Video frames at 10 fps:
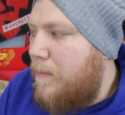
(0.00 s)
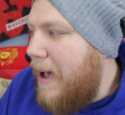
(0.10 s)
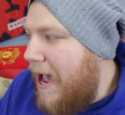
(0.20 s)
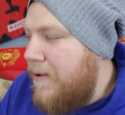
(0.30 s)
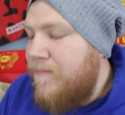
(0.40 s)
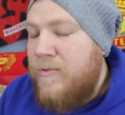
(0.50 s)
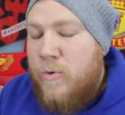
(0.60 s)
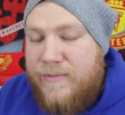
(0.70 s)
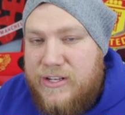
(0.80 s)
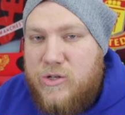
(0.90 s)
But
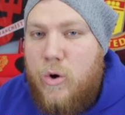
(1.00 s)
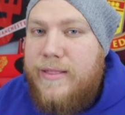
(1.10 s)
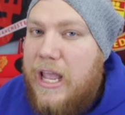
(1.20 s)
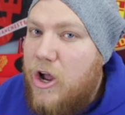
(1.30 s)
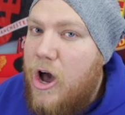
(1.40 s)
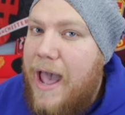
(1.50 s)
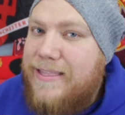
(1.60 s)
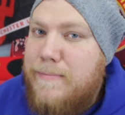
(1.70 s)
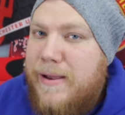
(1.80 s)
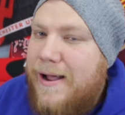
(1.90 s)
with the squad they got
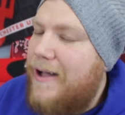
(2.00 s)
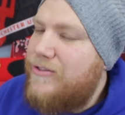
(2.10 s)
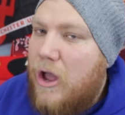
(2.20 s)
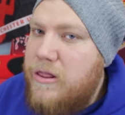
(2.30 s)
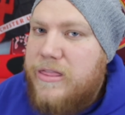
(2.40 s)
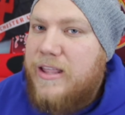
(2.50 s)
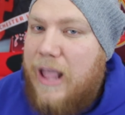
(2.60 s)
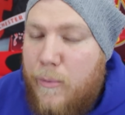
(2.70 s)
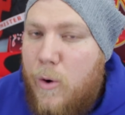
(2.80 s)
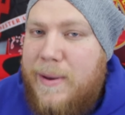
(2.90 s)
at the minute, I don't think
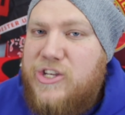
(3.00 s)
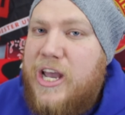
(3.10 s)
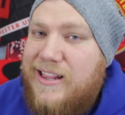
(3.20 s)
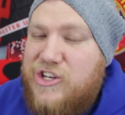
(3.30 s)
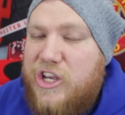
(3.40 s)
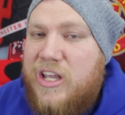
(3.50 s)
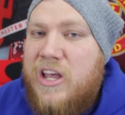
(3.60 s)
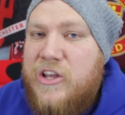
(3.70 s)
they will be challenging.